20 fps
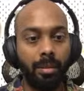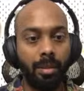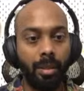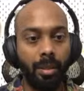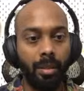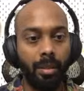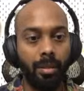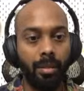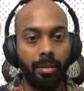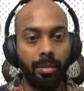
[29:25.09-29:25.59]

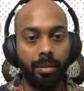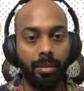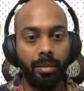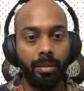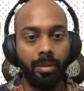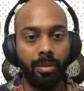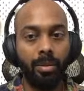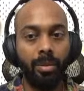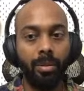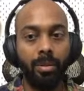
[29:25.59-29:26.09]
Okay, this
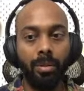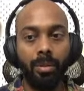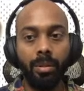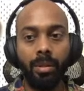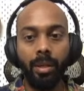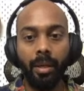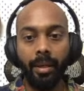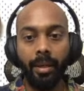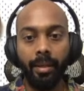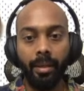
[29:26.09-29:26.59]
is
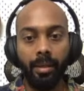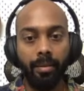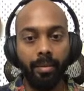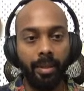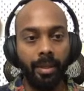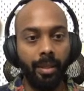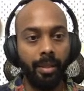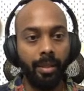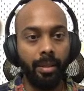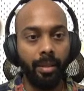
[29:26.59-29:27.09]
good. I need a
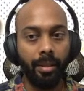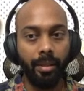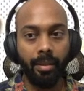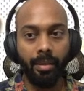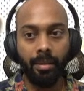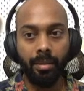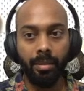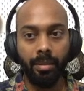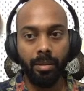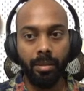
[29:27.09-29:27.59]
very
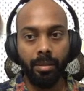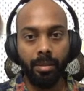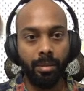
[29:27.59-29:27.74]
clear